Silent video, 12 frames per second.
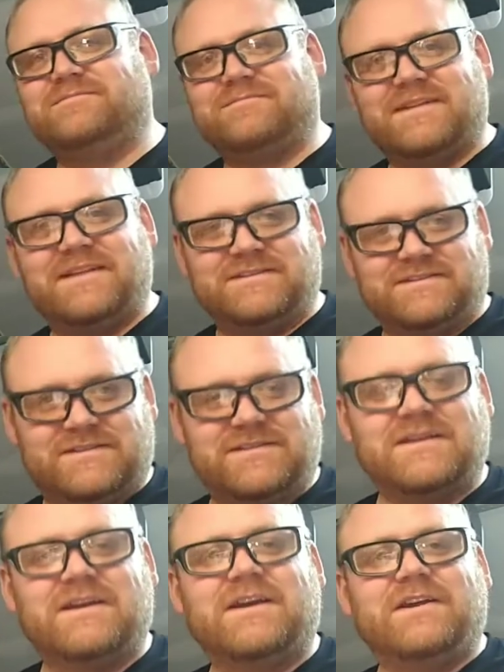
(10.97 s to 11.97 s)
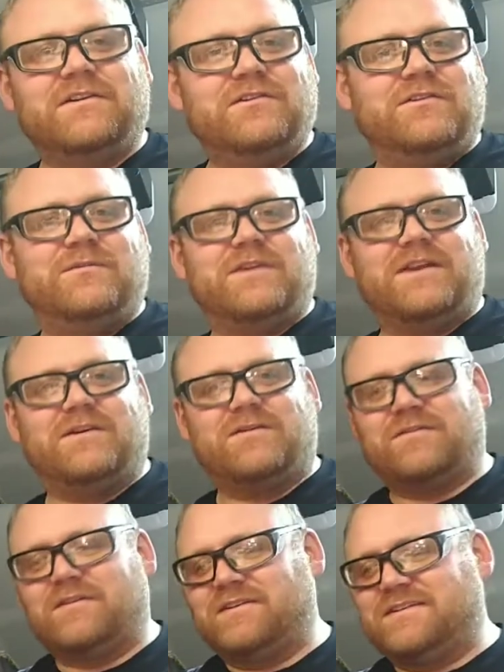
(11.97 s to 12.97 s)
these YouTube
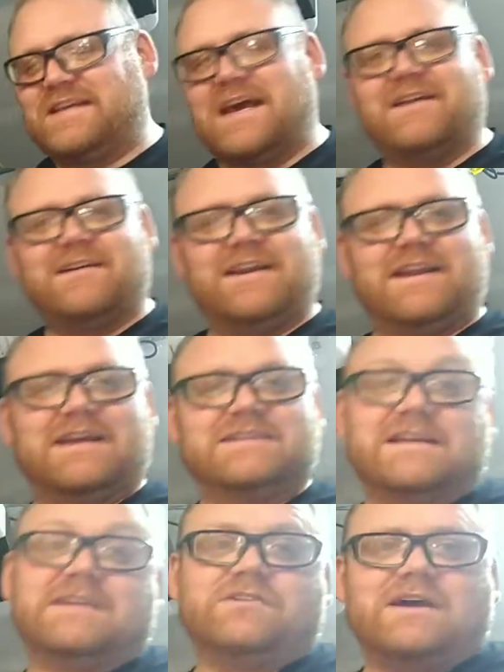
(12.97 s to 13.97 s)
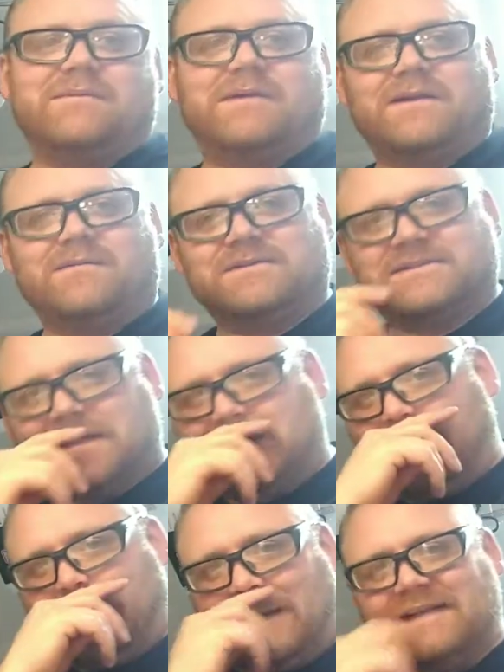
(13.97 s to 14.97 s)
videos on Saturday nights. I try to make them on
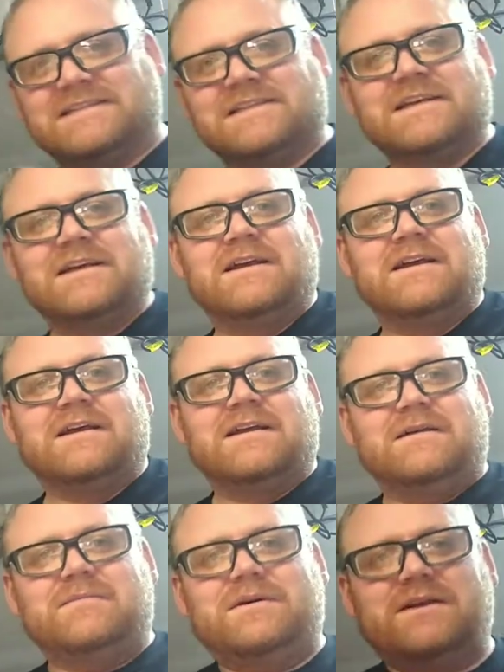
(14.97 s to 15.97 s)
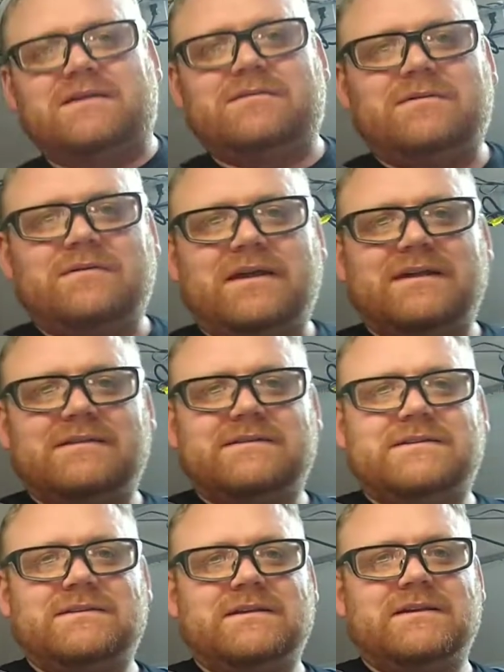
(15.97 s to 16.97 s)
Saturday nights, but
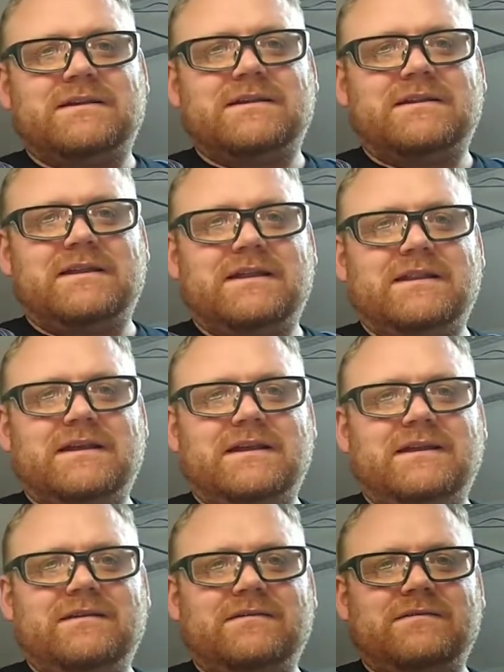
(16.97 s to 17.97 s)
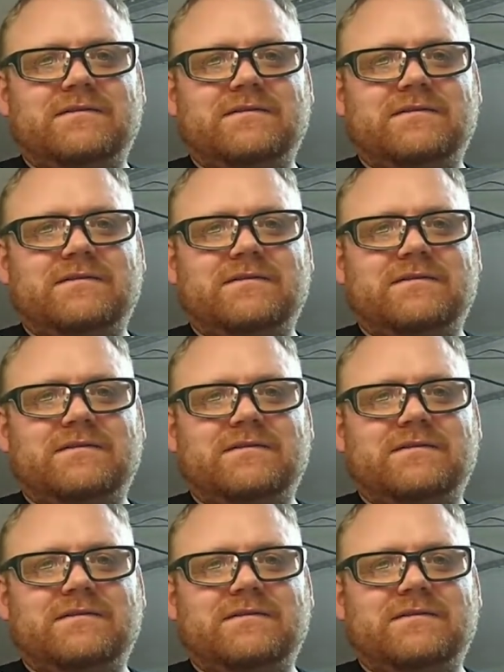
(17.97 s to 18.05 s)
that light is